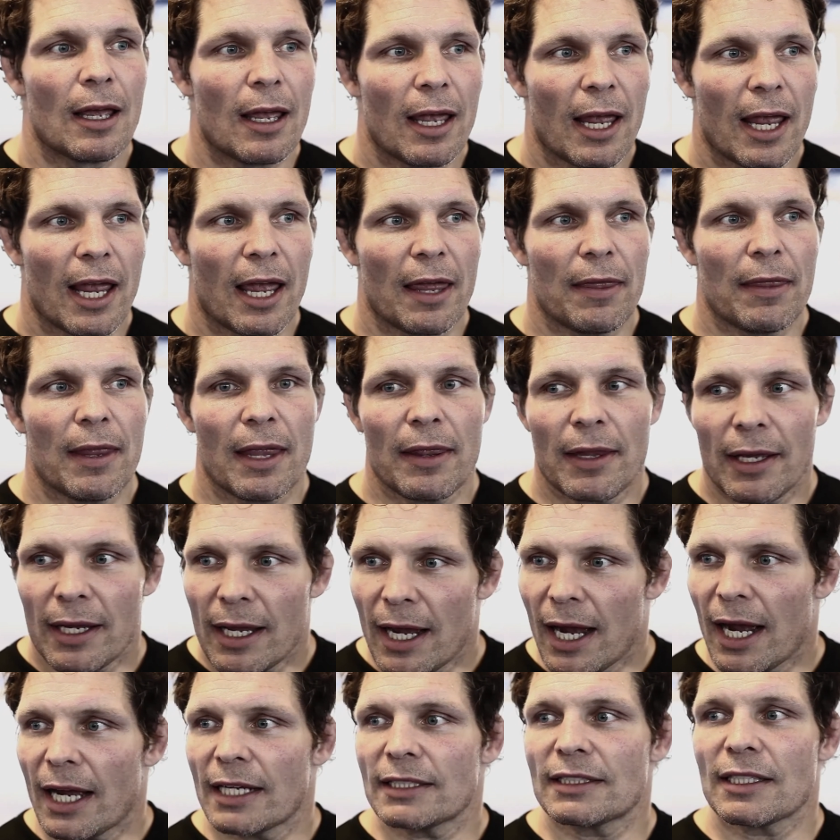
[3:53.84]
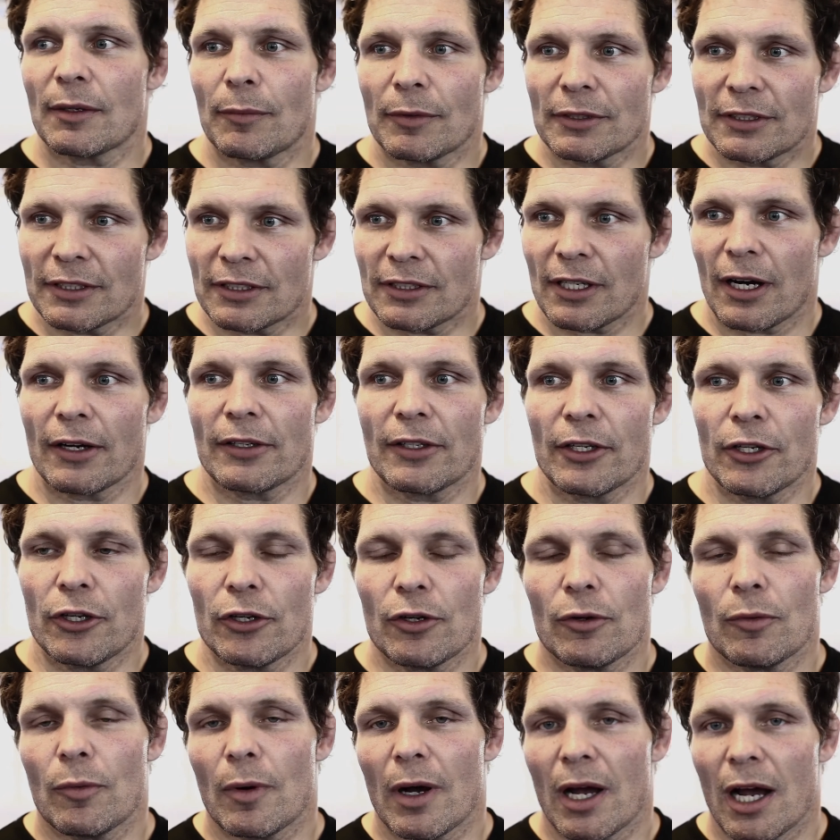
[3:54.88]
And then the guys that would start to
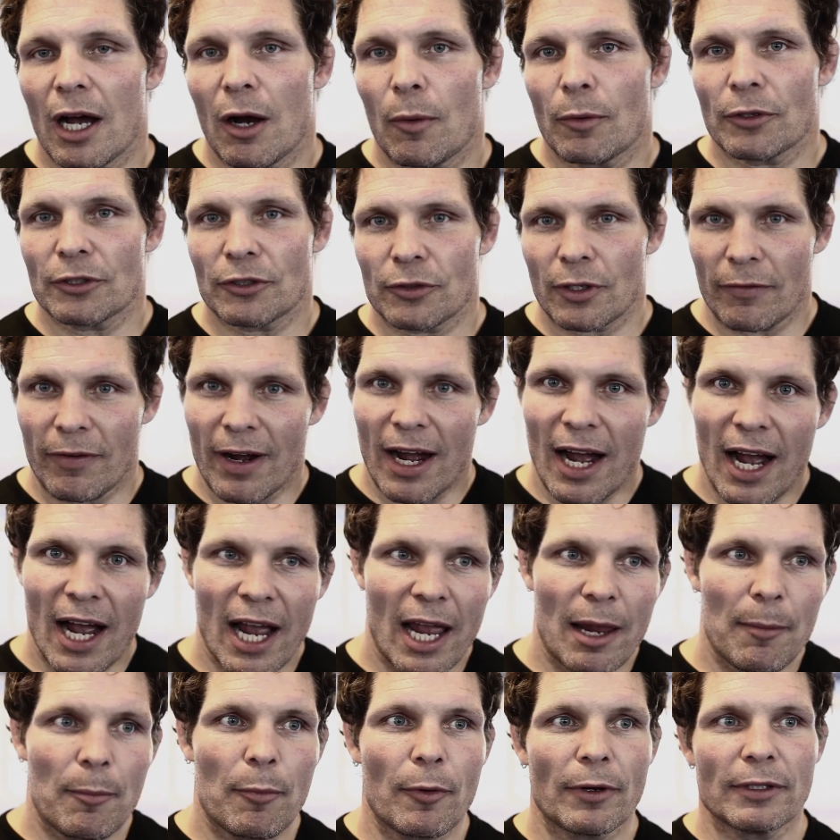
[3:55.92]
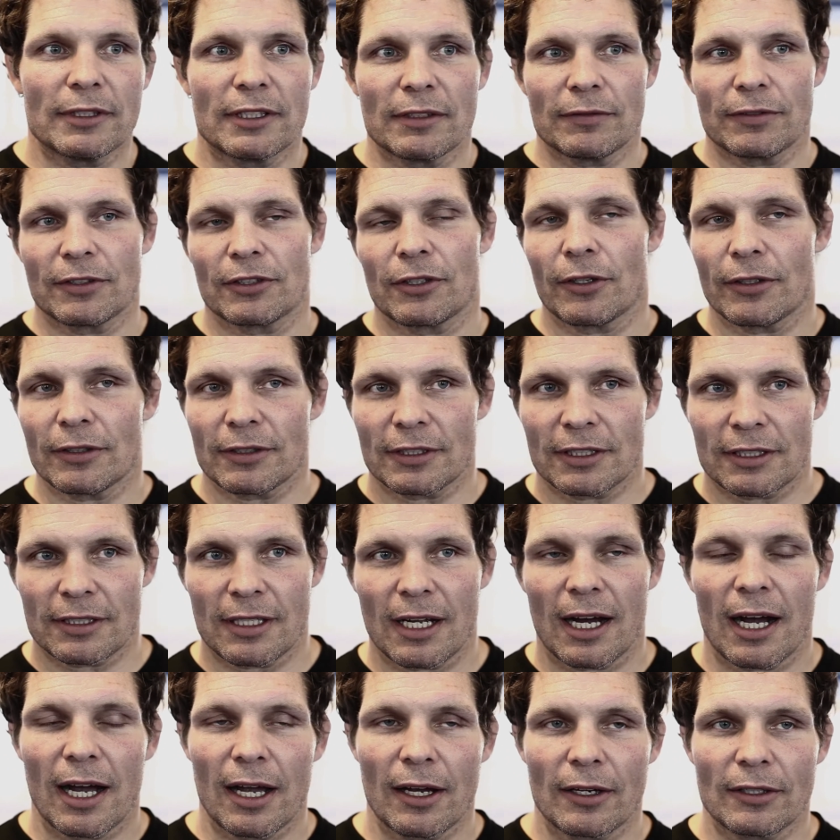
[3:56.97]
do well were sort of hybrids of certain
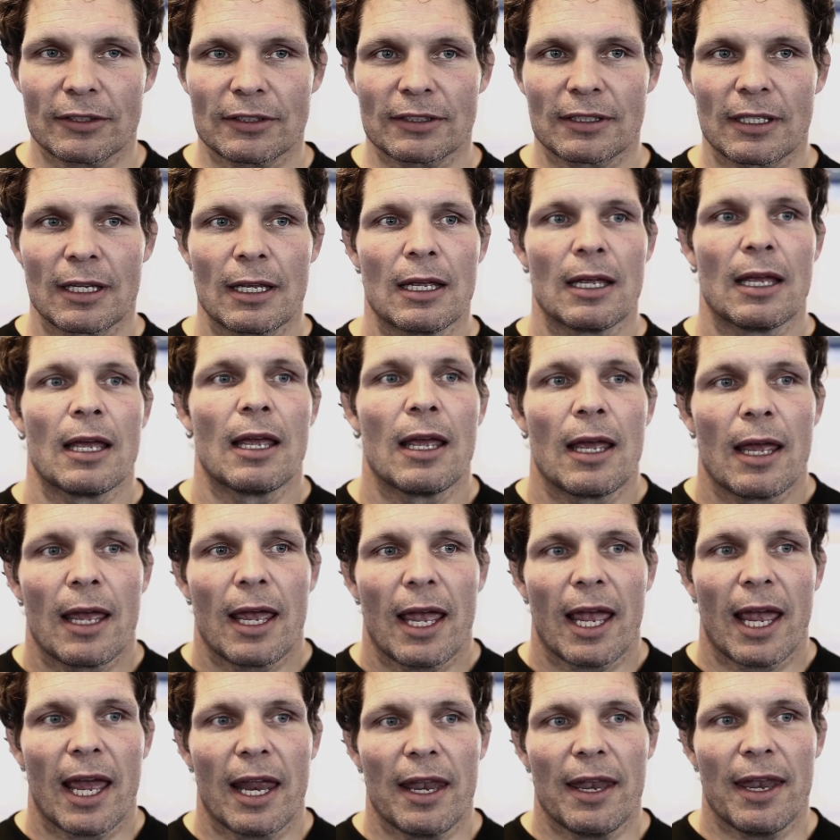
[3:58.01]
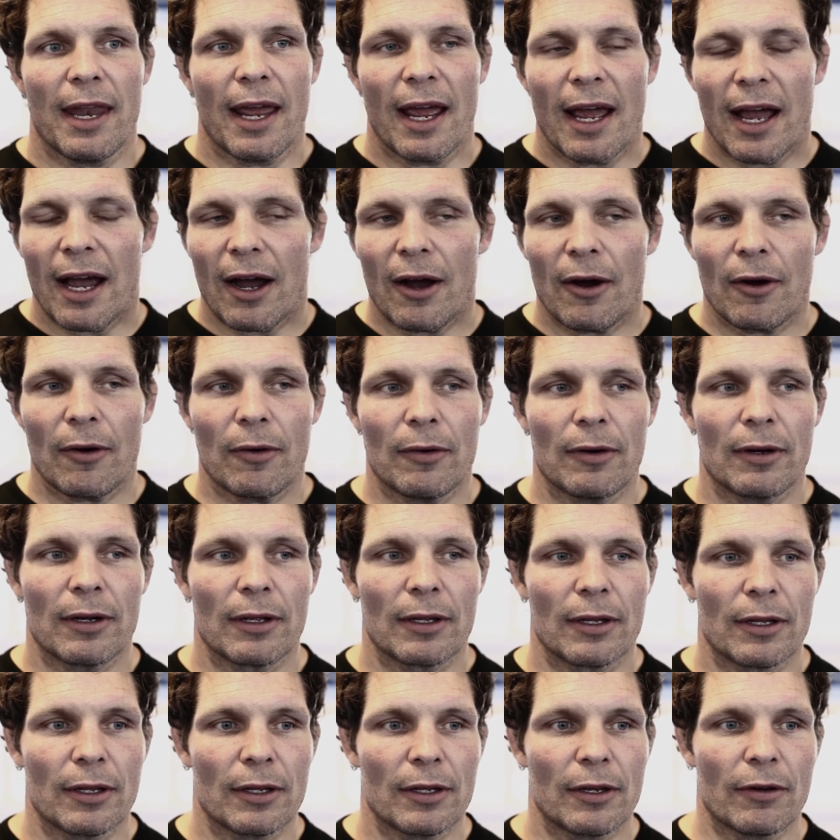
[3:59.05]
styles. And now
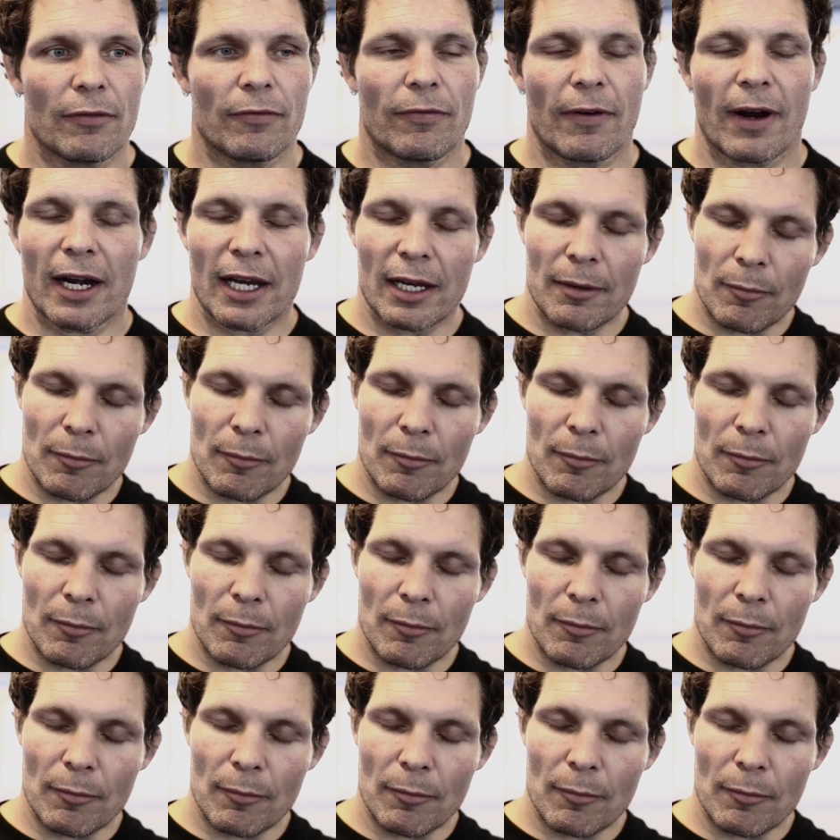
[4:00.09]
you're finding